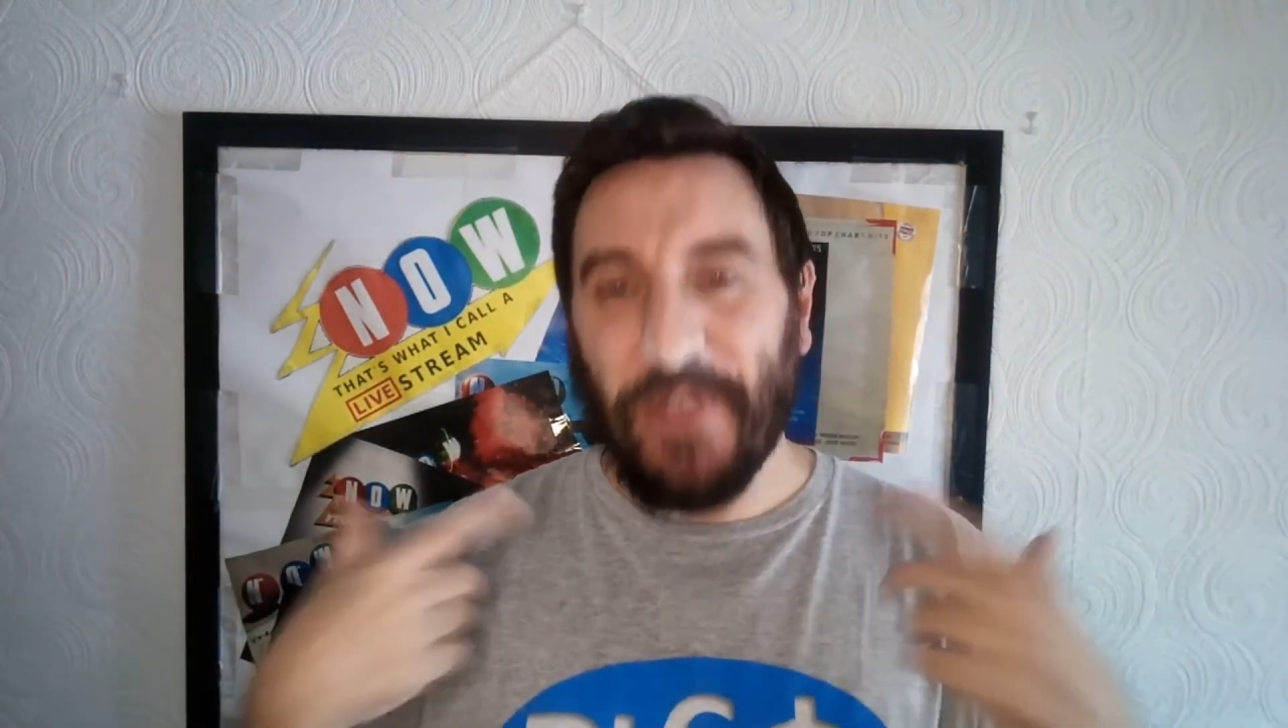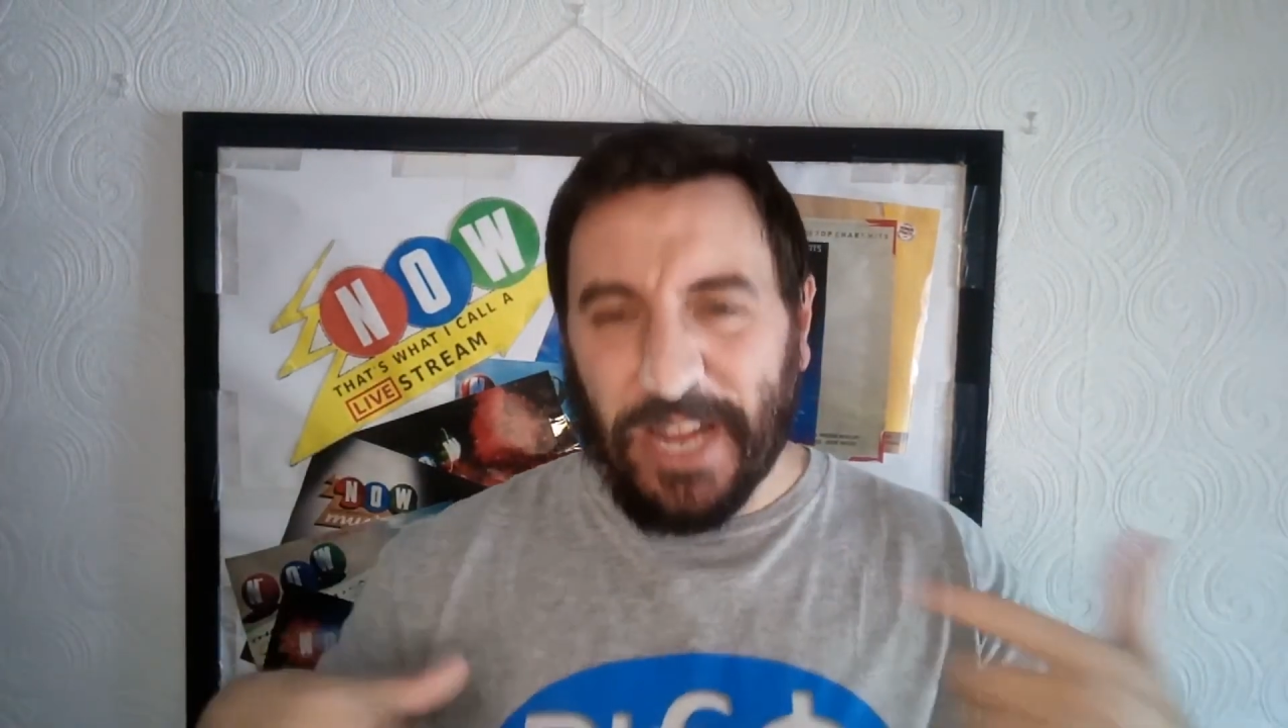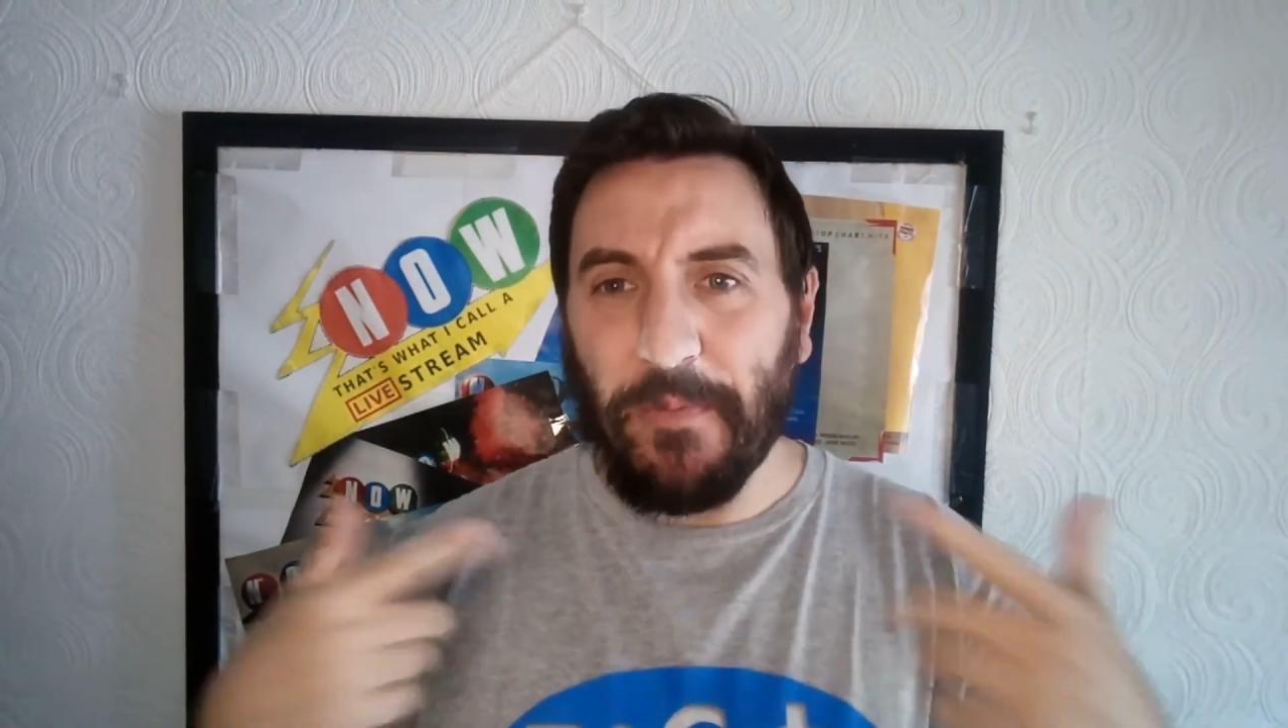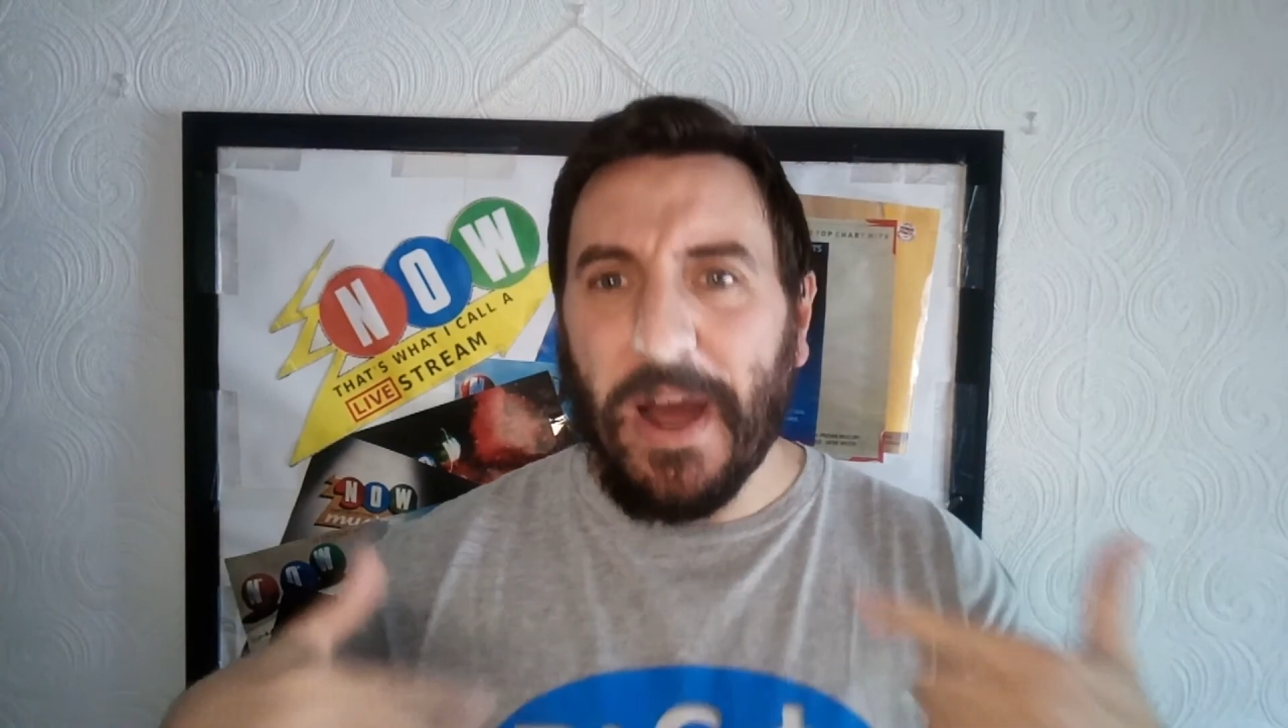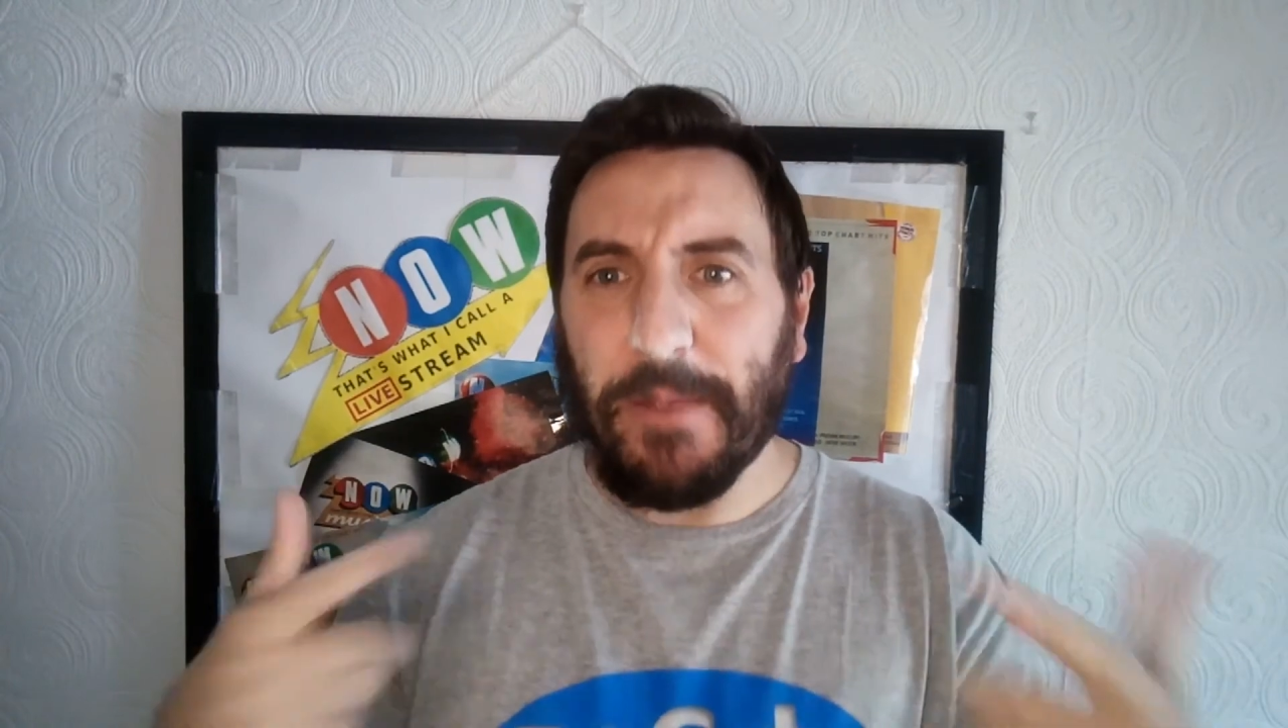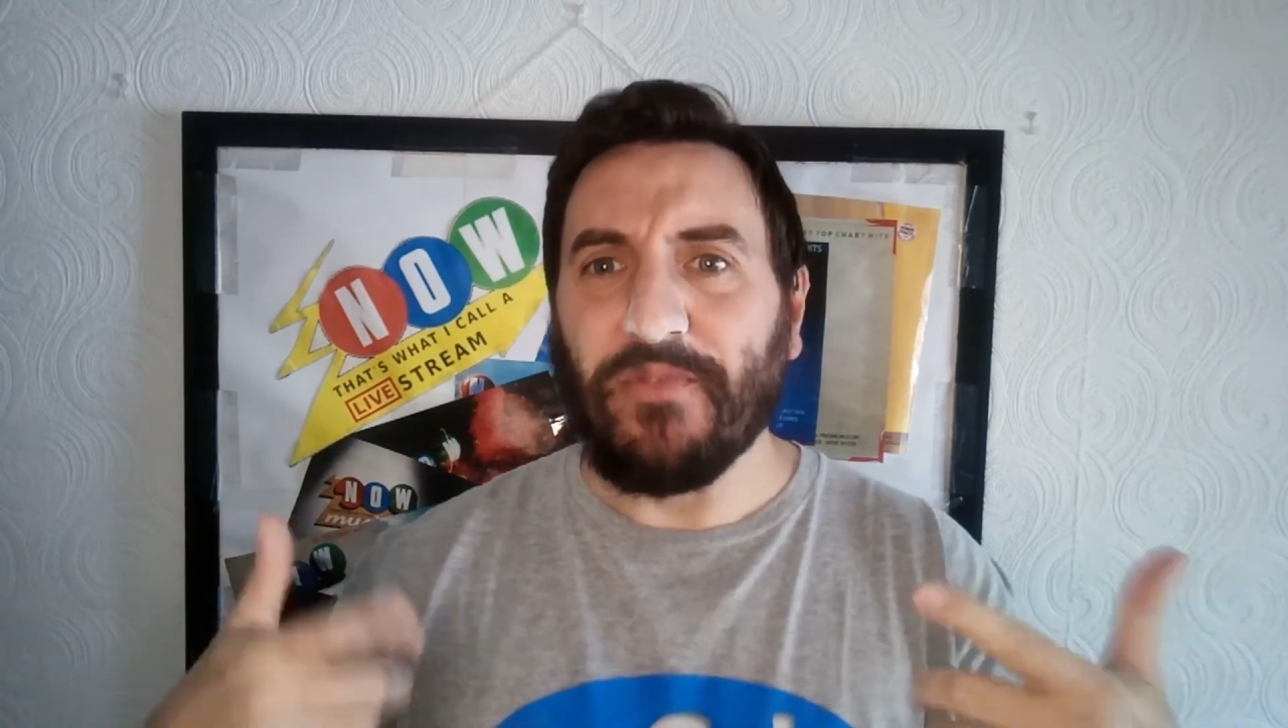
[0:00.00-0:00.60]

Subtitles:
pick up my